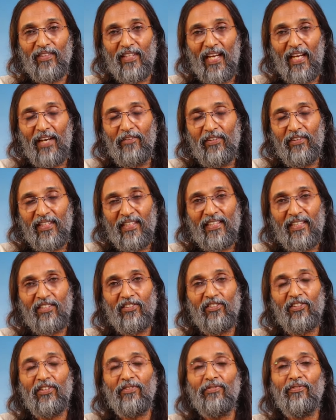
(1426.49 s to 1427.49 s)
Everything
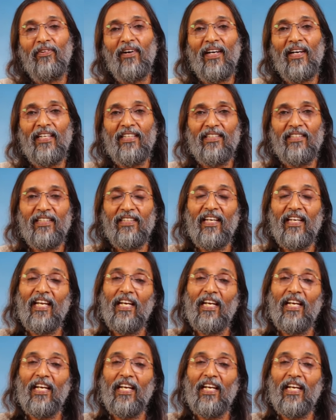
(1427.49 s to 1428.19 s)
gets refined and